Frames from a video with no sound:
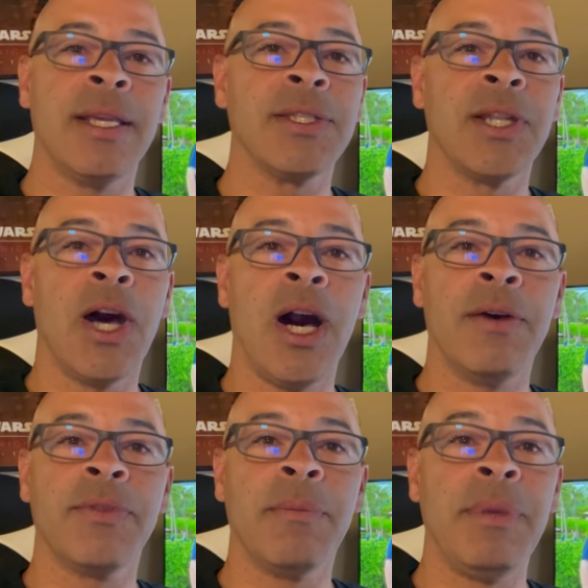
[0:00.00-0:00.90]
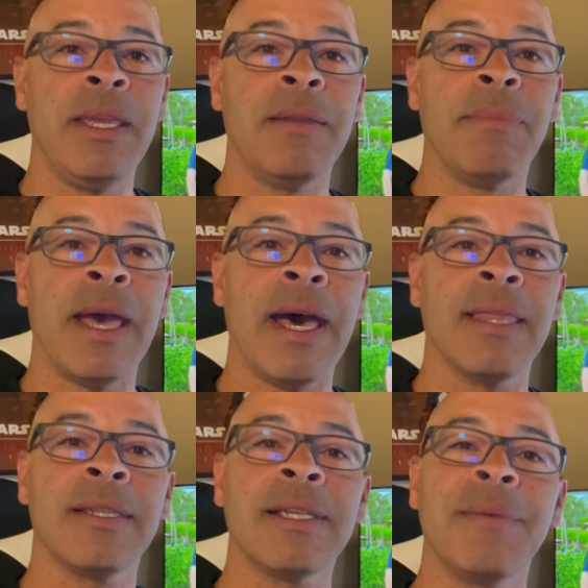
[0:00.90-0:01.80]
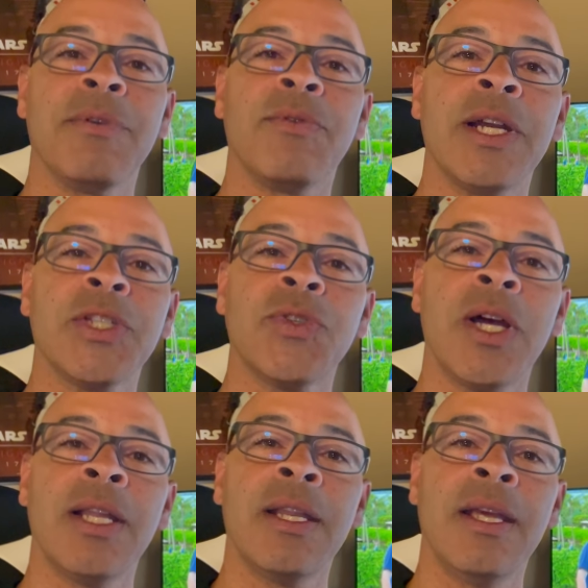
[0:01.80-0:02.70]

It's an off the beaten path type of restaurant